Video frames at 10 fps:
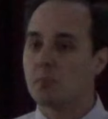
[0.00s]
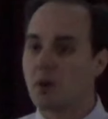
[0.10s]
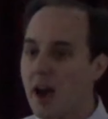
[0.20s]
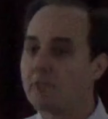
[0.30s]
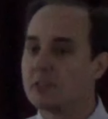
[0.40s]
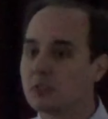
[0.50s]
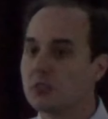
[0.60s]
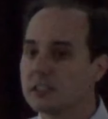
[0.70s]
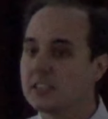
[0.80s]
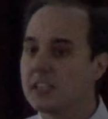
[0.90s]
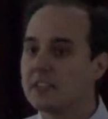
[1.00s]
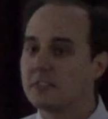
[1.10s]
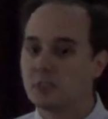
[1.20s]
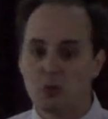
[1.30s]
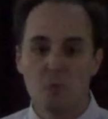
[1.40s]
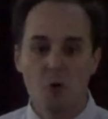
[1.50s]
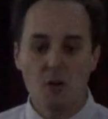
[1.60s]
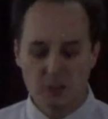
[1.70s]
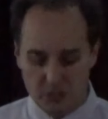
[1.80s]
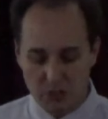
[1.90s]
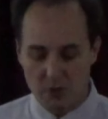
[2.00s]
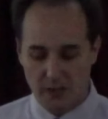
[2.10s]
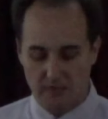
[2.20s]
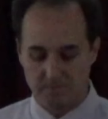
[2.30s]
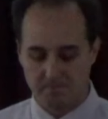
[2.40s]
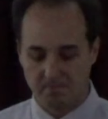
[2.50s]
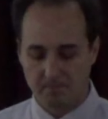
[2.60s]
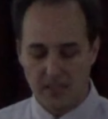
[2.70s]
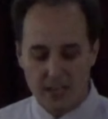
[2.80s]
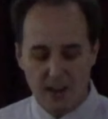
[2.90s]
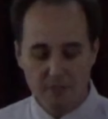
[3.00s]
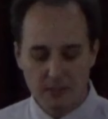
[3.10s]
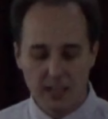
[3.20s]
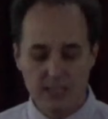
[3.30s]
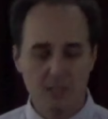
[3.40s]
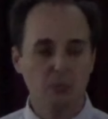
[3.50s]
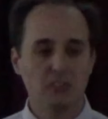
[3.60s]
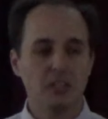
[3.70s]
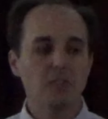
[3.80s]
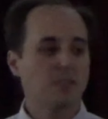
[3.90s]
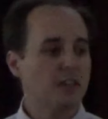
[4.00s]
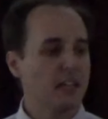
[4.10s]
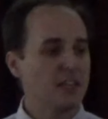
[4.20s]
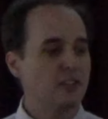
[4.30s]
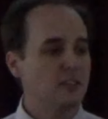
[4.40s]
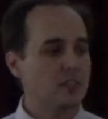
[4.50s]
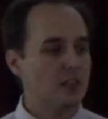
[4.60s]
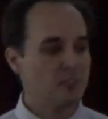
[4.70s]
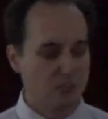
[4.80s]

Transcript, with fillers: prophets were sent to warn Judah Nevertheless, it was different in the southern